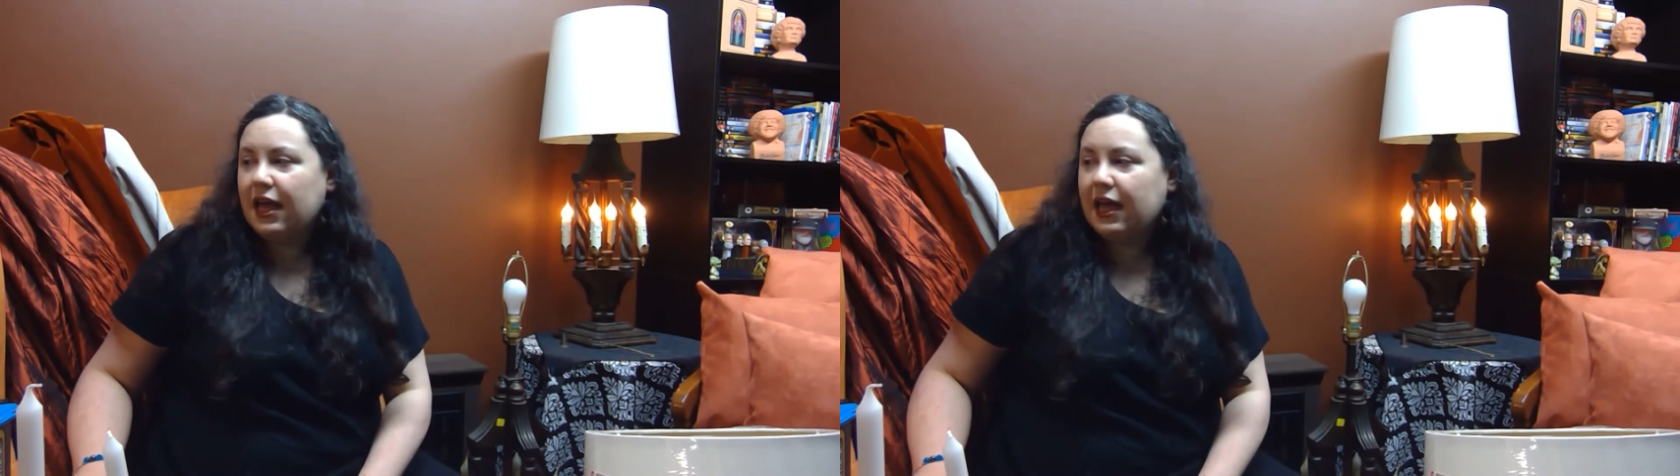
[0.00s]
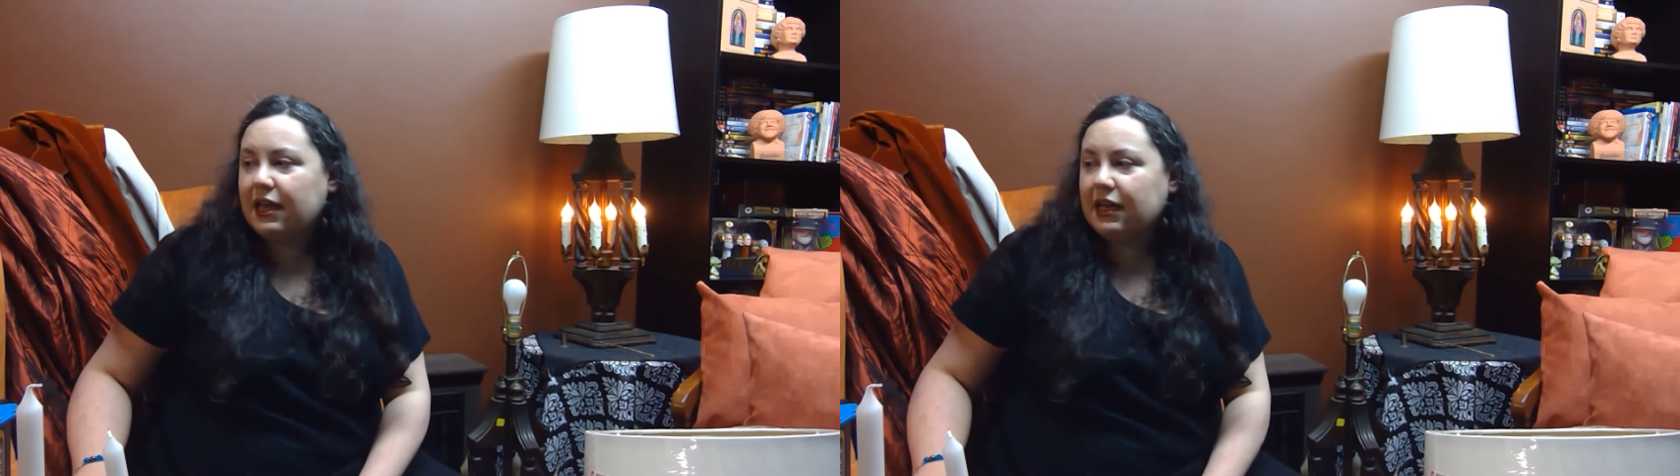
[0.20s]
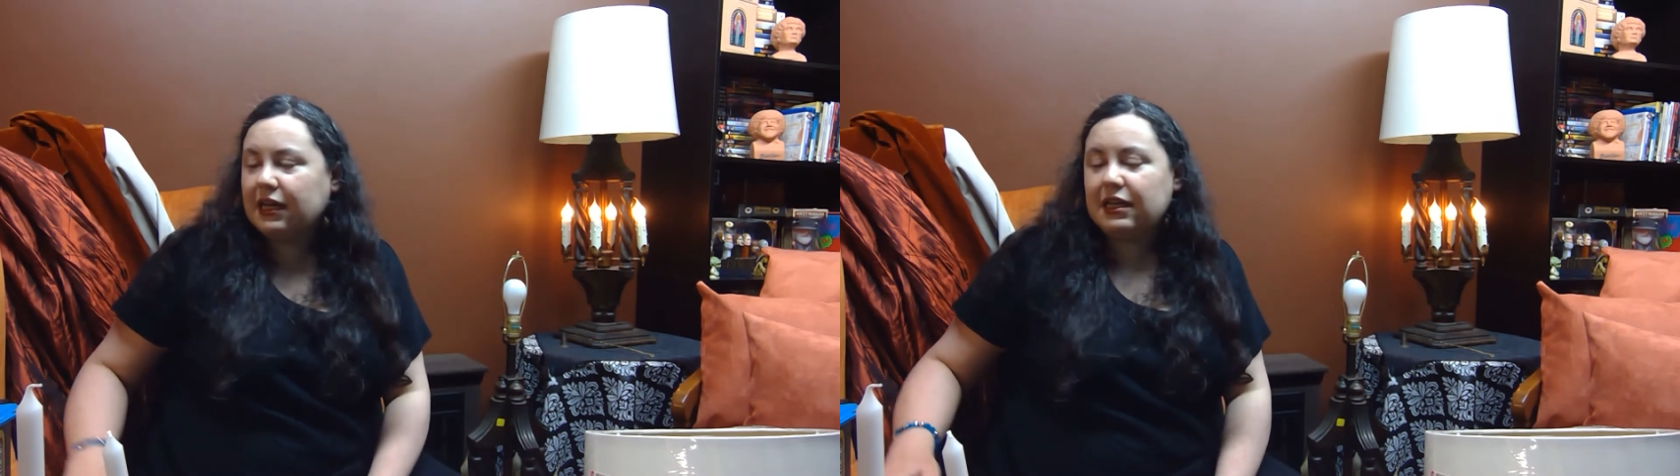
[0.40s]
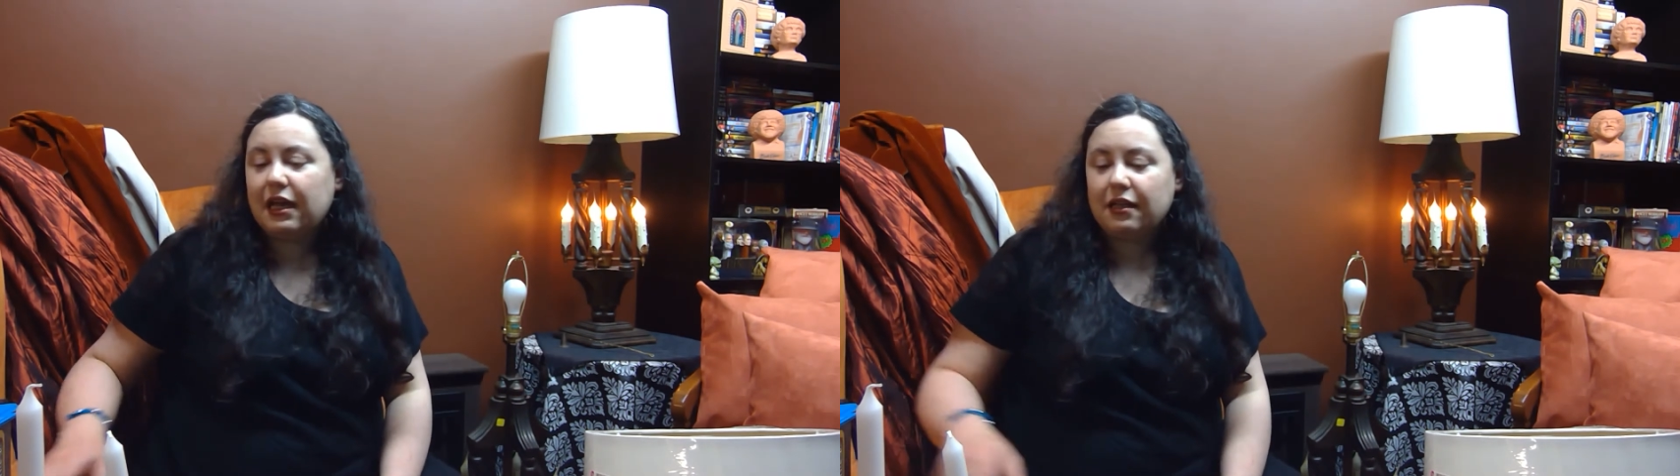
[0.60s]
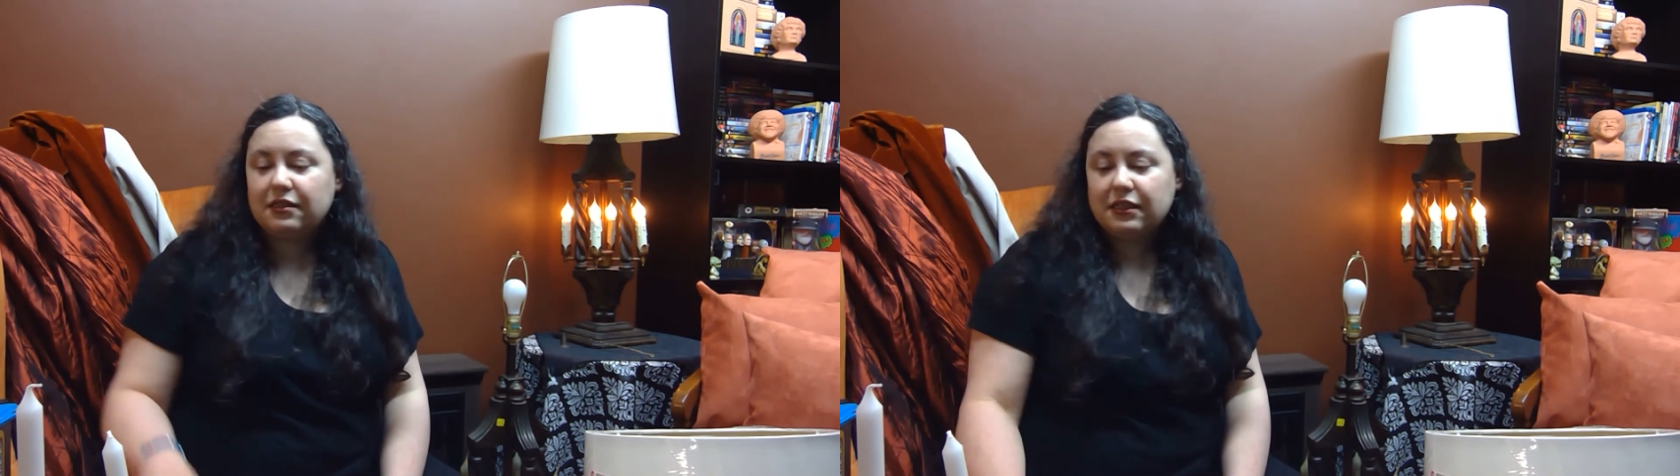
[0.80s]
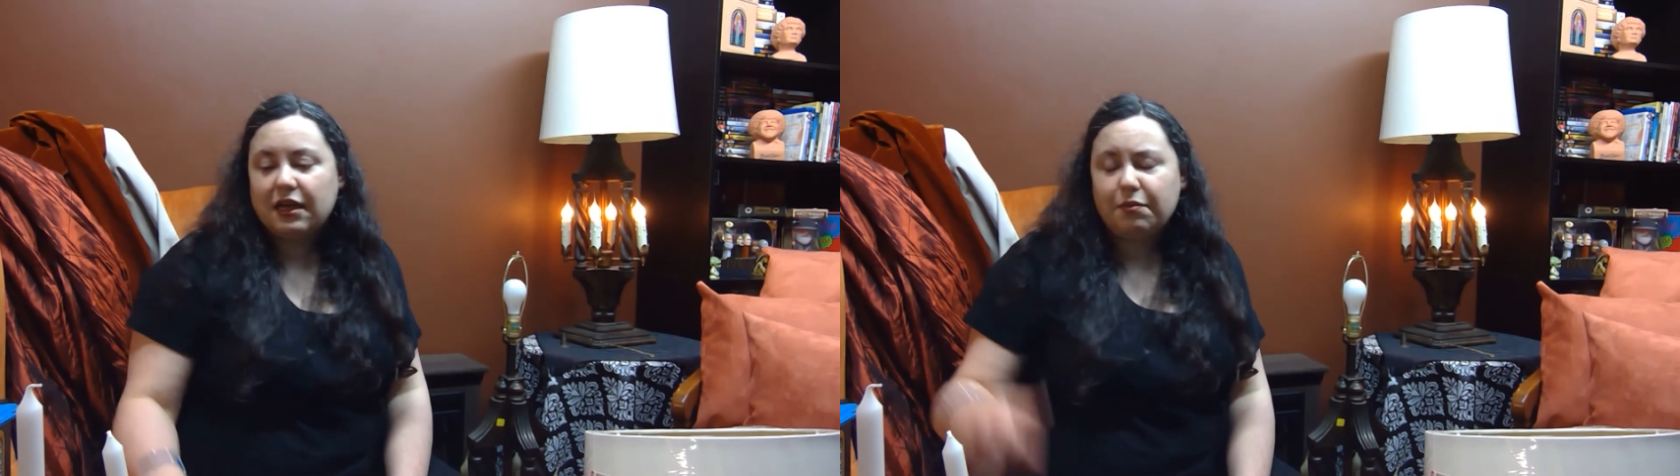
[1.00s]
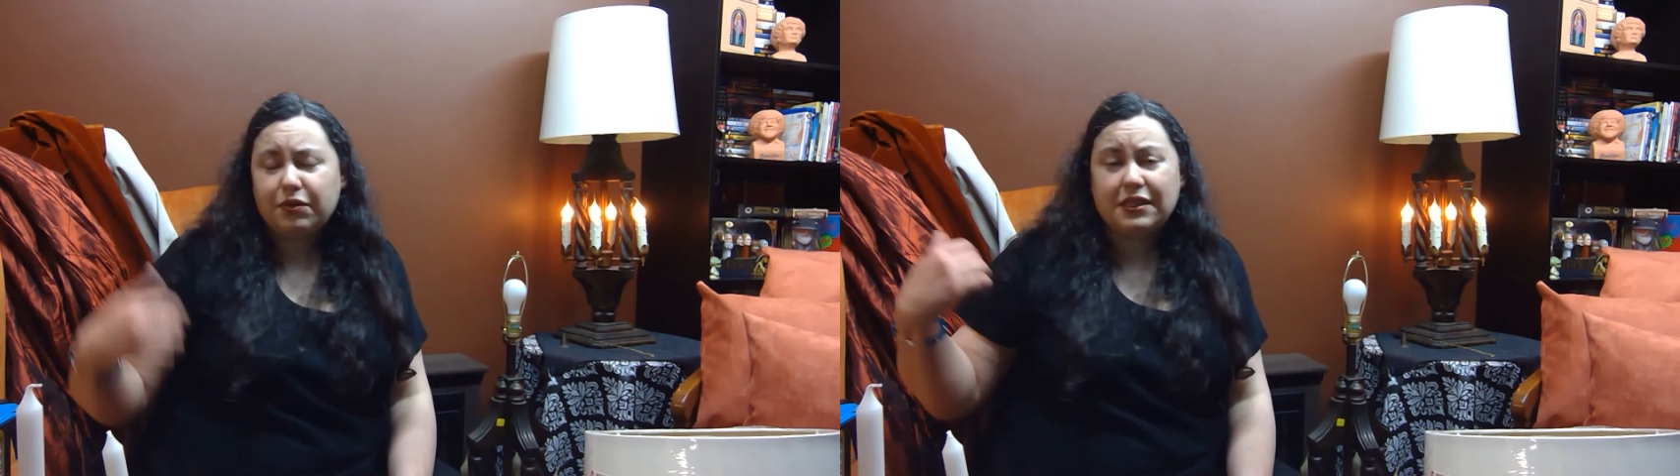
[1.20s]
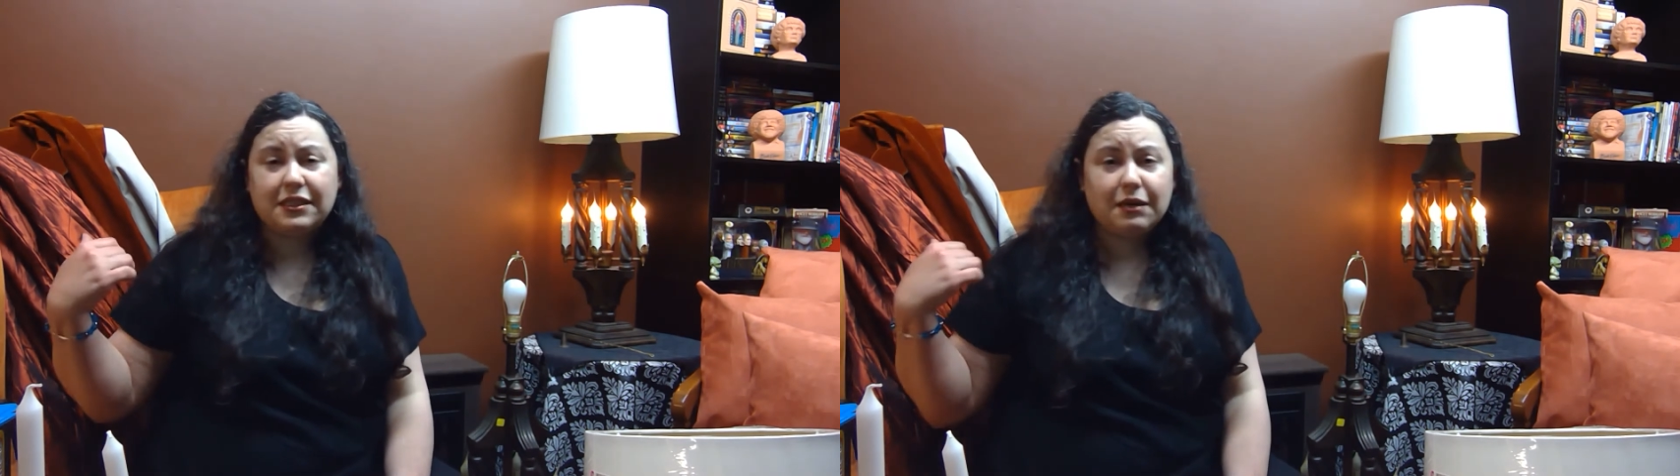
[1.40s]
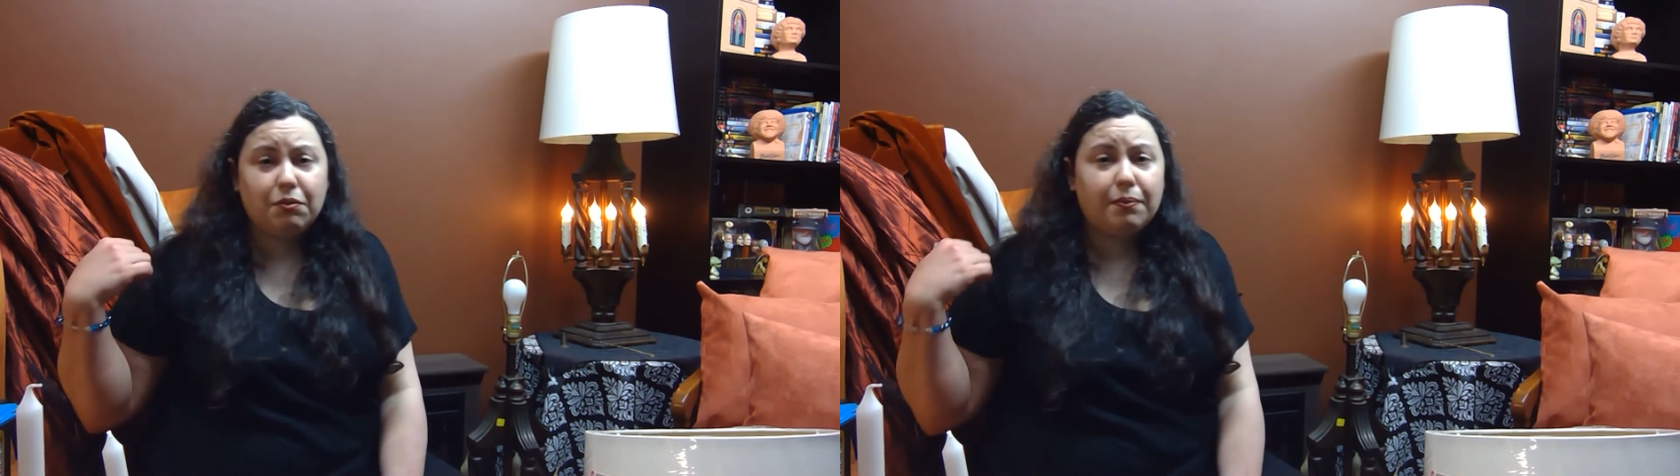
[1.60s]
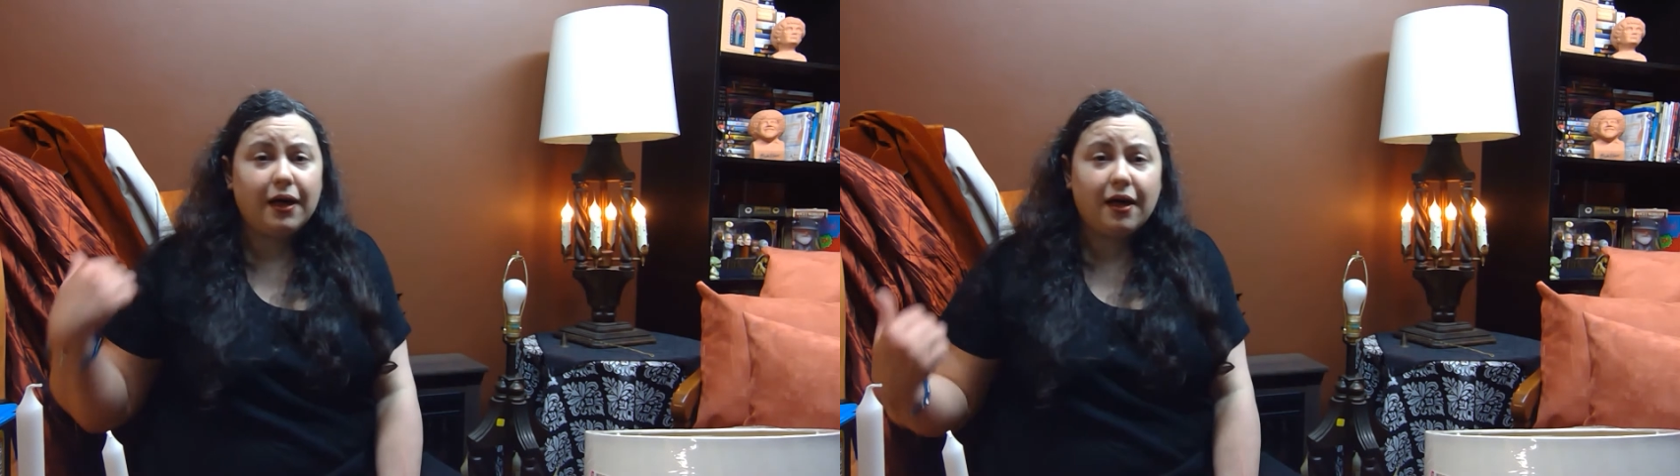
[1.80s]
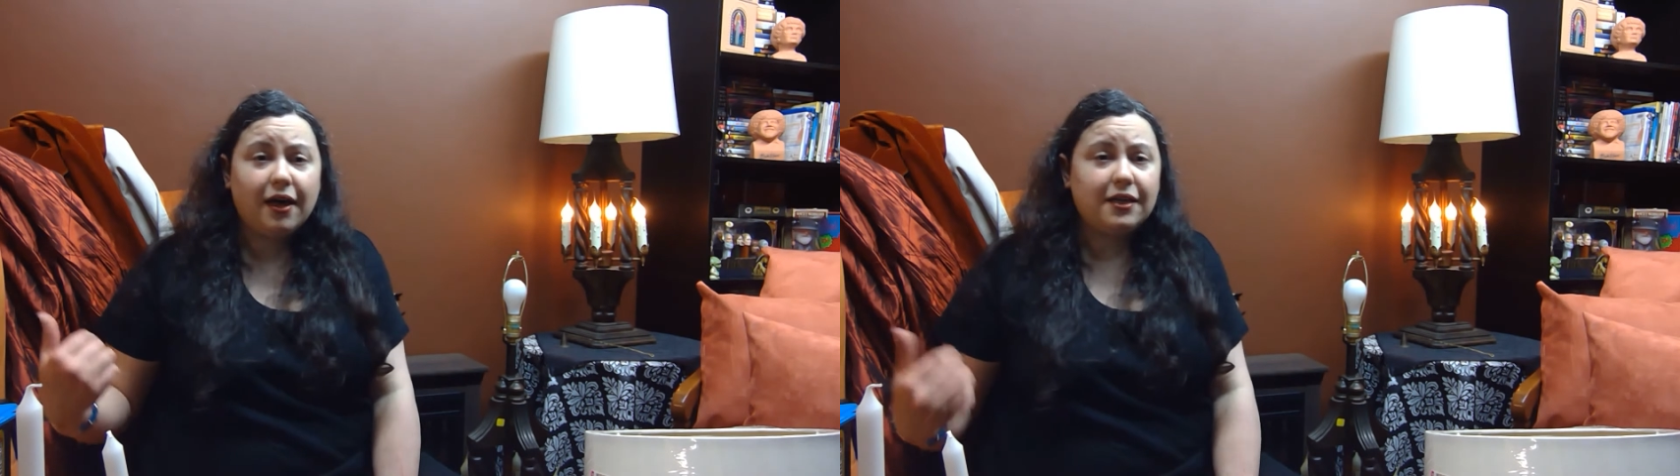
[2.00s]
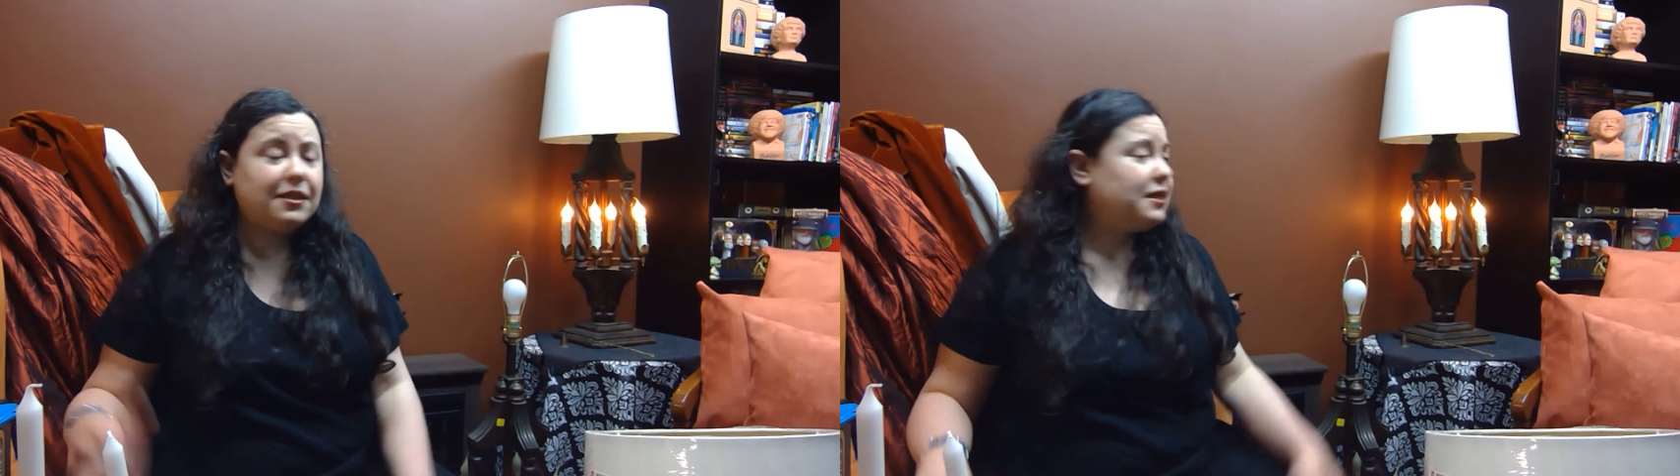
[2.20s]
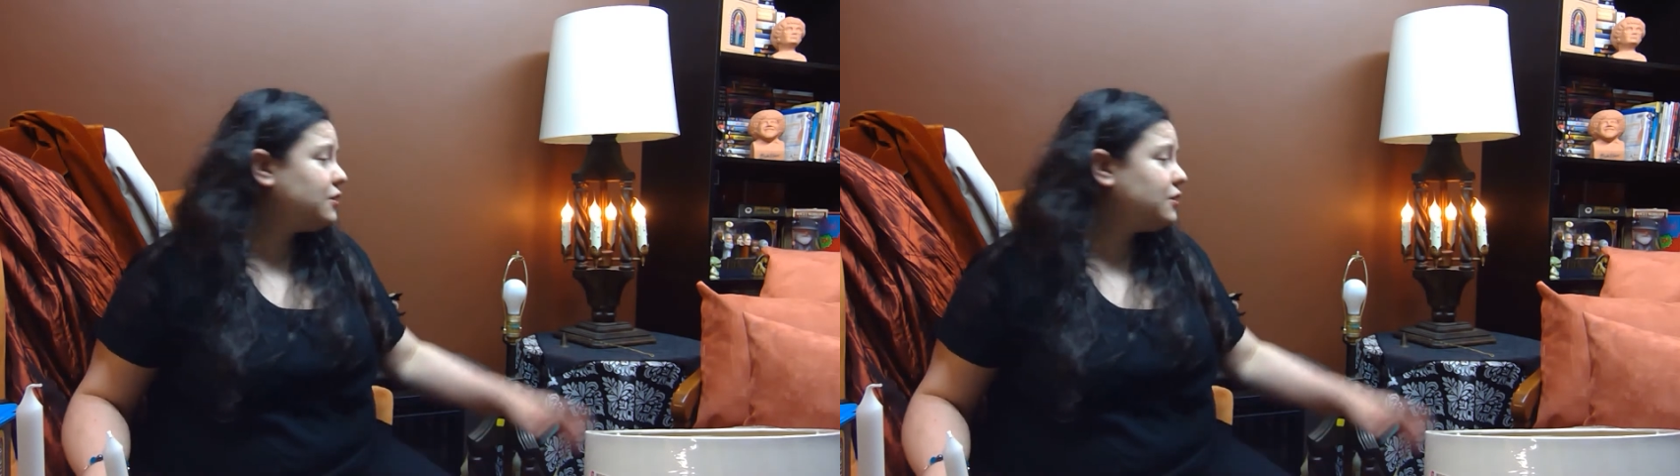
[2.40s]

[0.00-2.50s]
and I did not put the table behind it,